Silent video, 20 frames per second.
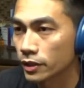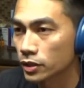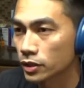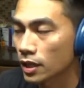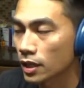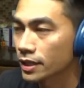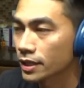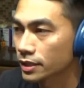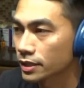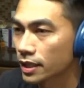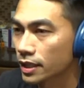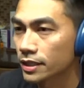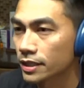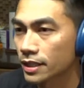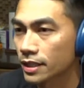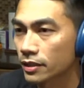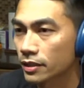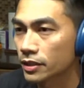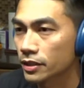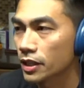There's a lot of
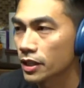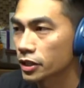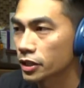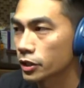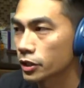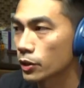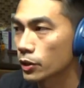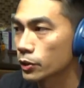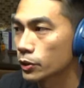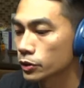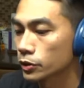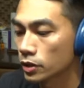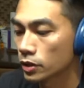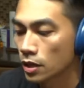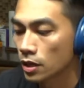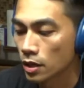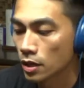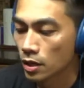studies out there that shows